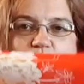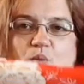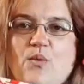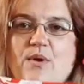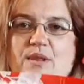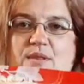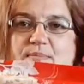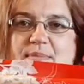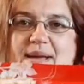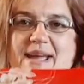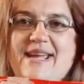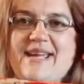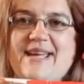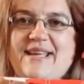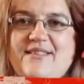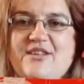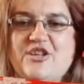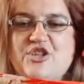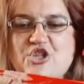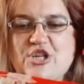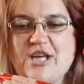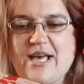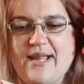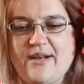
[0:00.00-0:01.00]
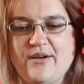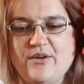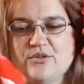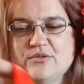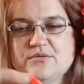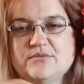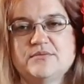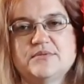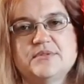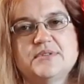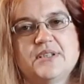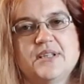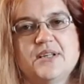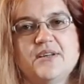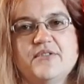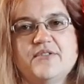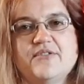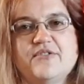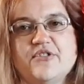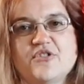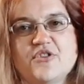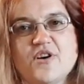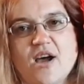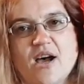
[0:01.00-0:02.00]
with making the channel
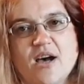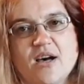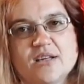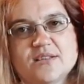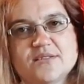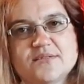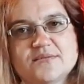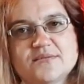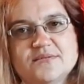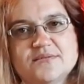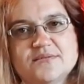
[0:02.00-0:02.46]
for our